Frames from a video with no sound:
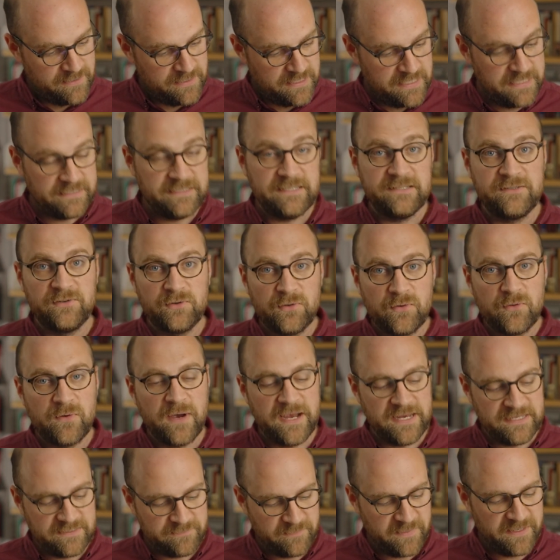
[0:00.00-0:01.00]
It is
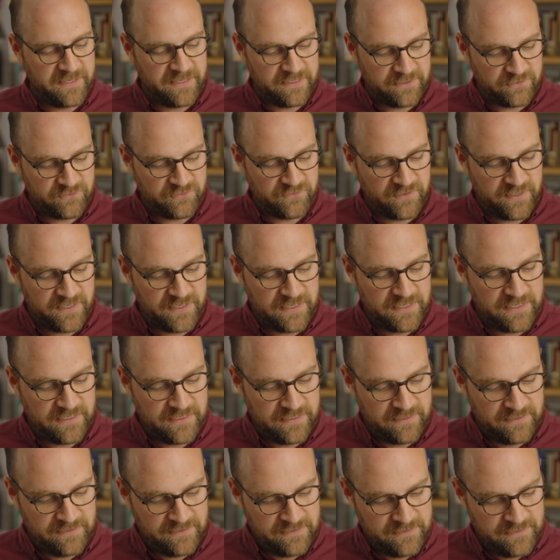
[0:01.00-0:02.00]
always being tried.
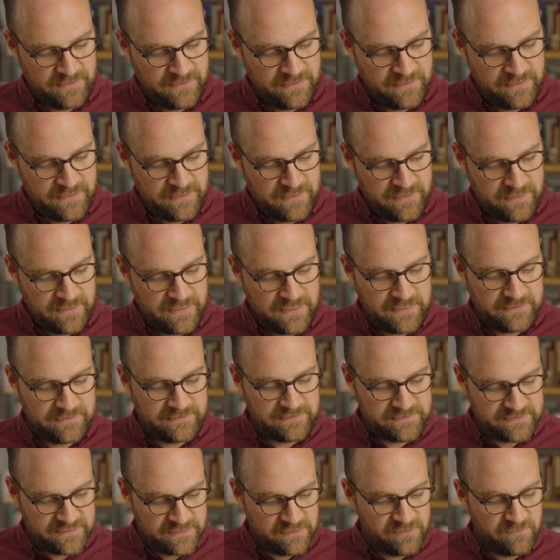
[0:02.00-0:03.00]
It's
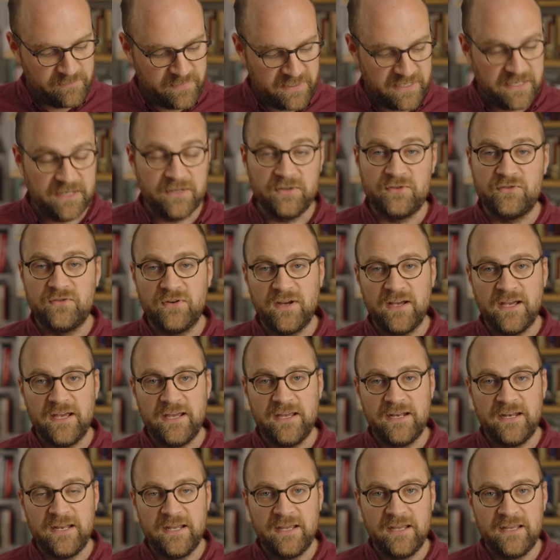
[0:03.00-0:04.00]
still being
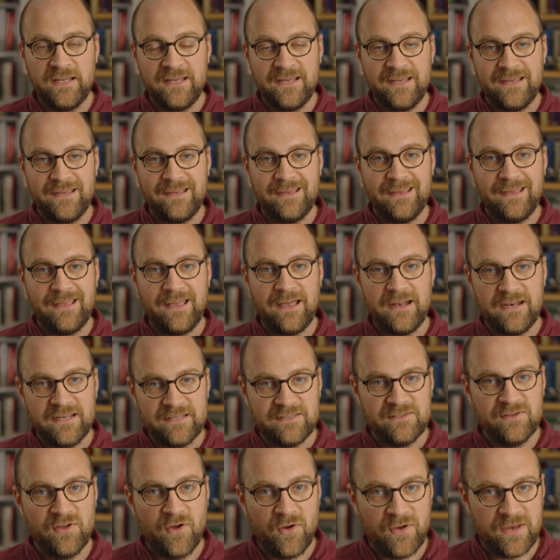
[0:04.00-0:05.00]
tried, and
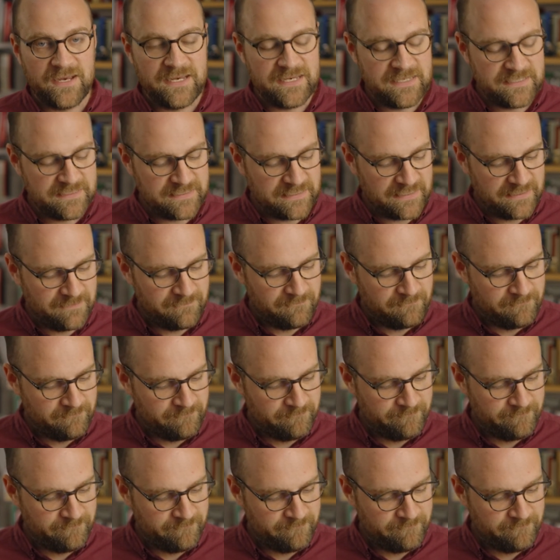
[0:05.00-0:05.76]
it's not easy.